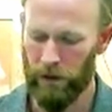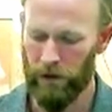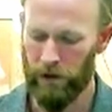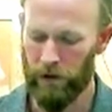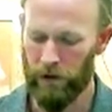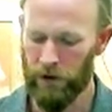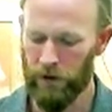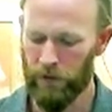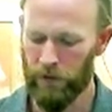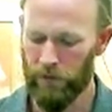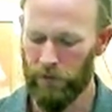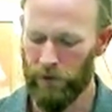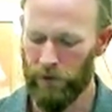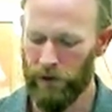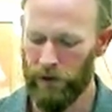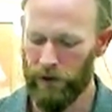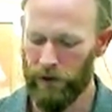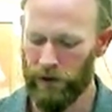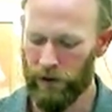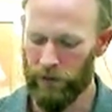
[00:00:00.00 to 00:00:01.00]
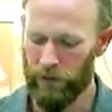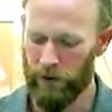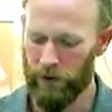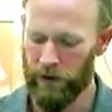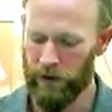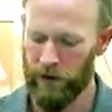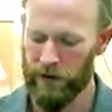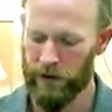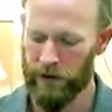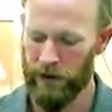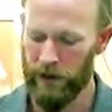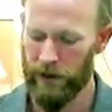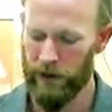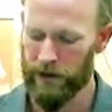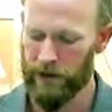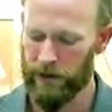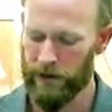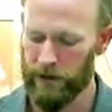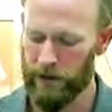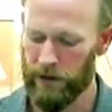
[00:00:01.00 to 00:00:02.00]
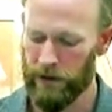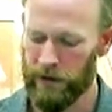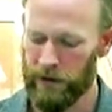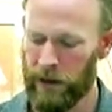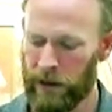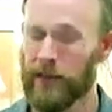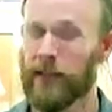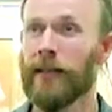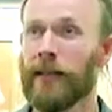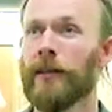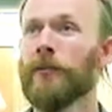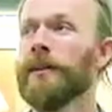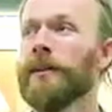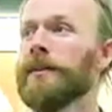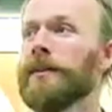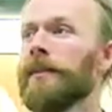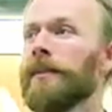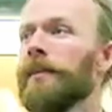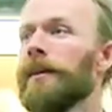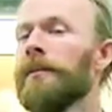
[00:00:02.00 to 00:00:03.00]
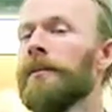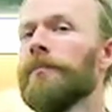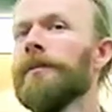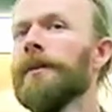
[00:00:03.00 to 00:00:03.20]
you know, the point of this class is not to tell you what to think,